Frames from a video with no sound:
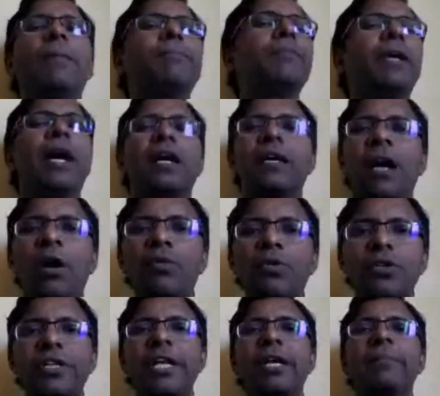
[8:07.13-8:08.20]
from the
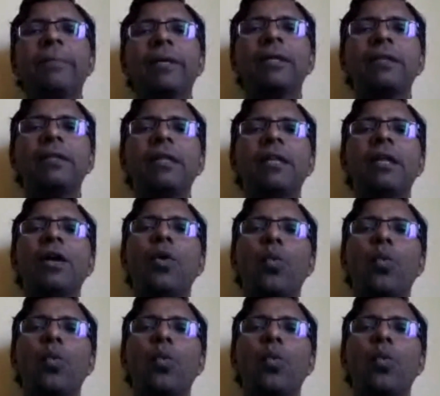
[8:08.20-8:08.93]
account table